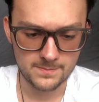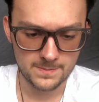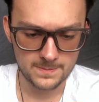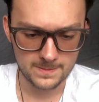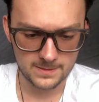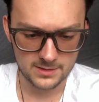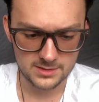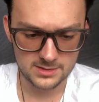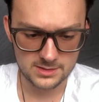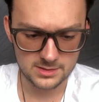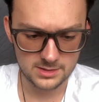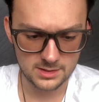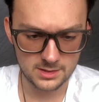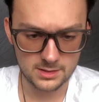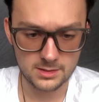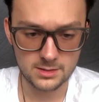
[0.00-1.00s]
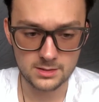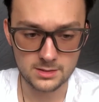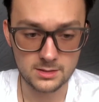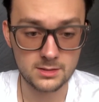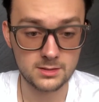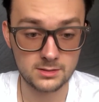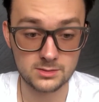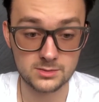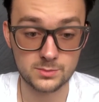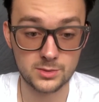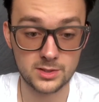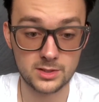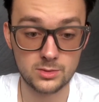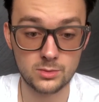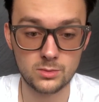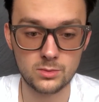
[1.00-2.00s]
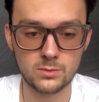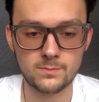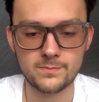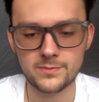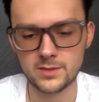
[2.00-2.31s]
Let's see. That looks pretty cool.